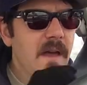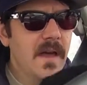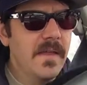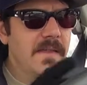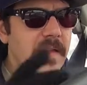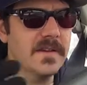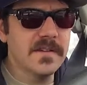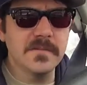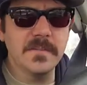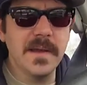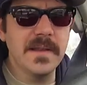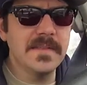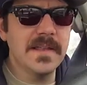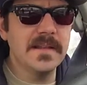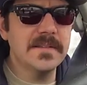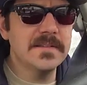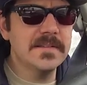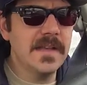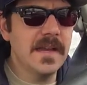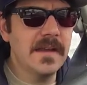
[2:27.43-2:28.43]
I think I just made
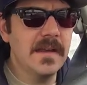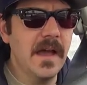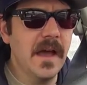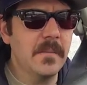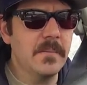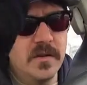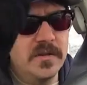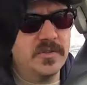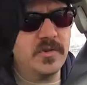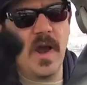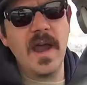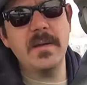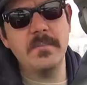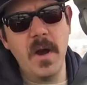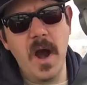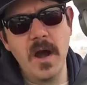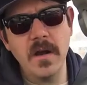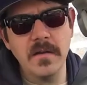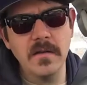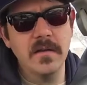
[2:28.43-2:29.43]
that saying up.
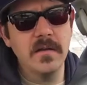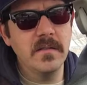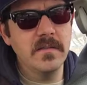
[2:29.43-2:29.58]
Trademark,